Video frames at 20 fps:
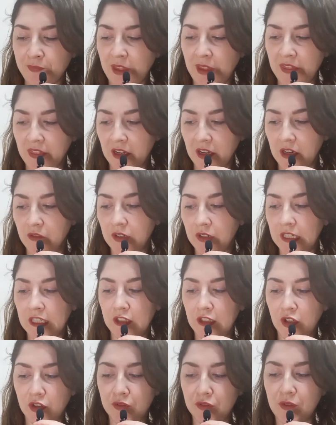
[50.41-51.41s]
that I really
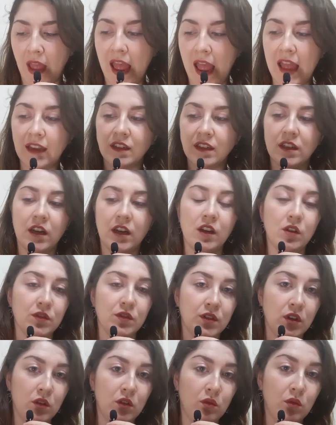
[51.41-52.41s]
love, and I
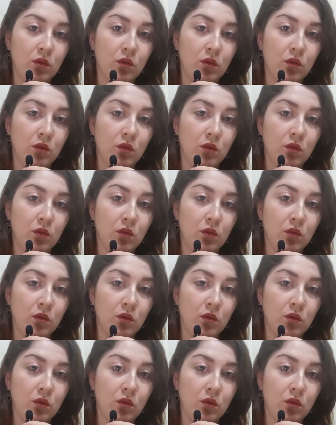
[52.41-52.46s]
also